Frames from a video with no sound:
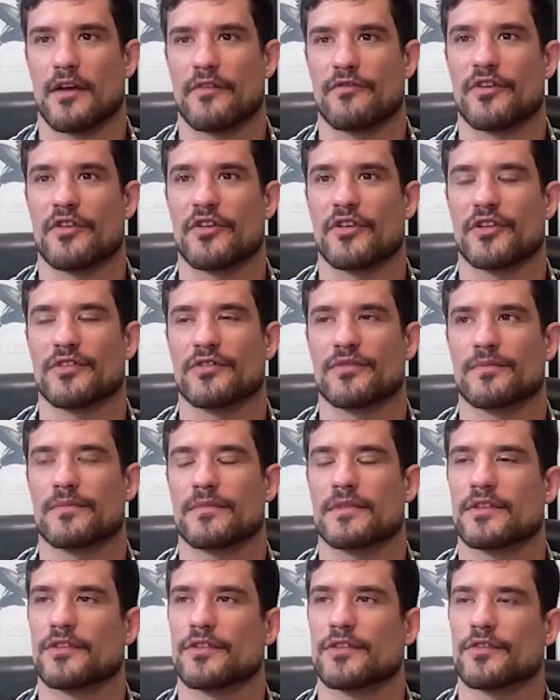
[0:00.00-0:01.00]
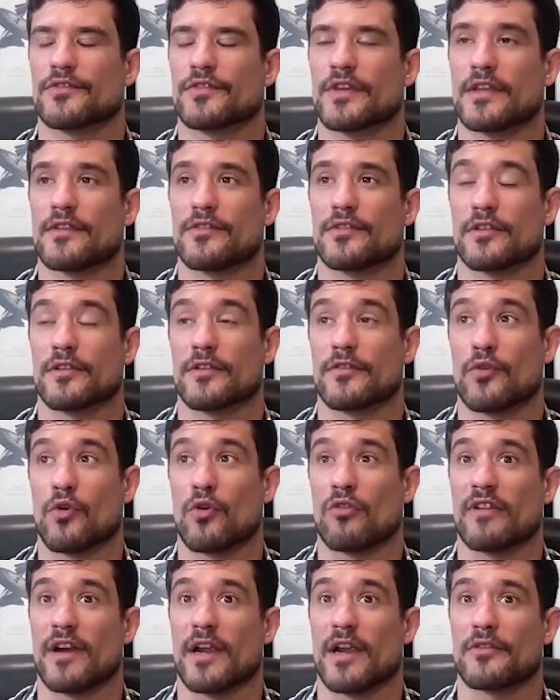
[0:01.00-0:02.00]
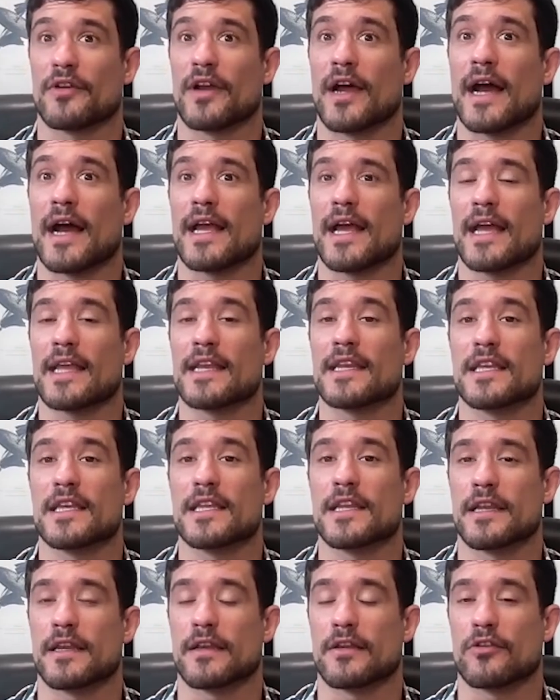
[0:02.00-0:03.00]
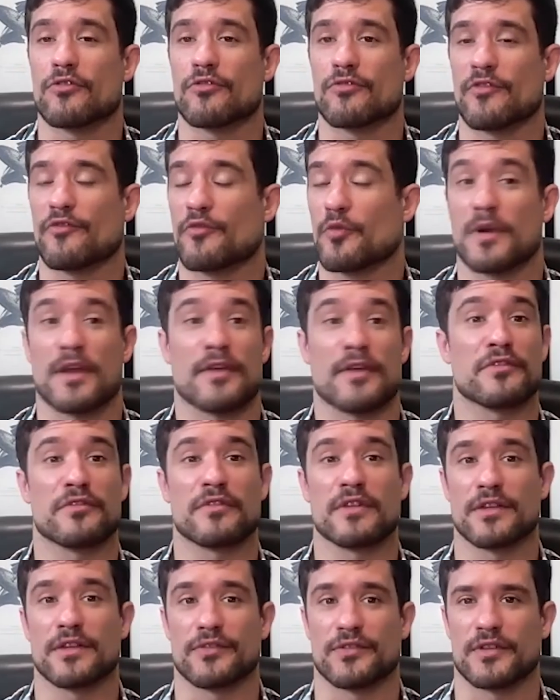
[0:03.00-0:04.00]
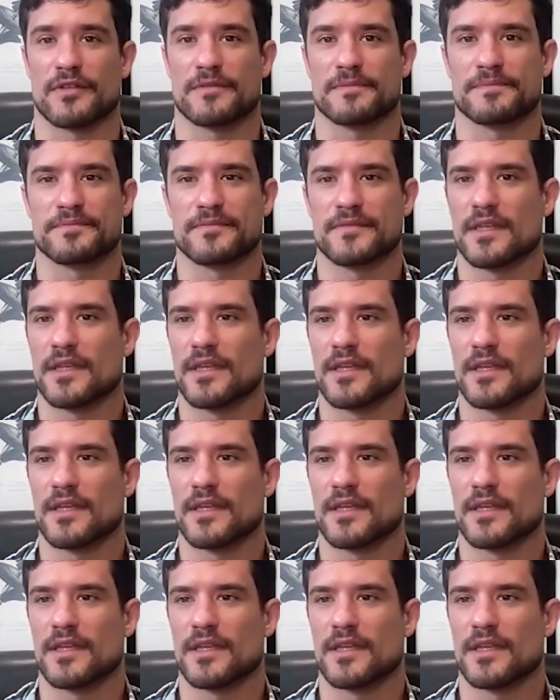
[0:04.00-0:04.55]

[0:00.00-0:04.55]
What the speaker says: very sensitive, or rather, I need for whatever reason,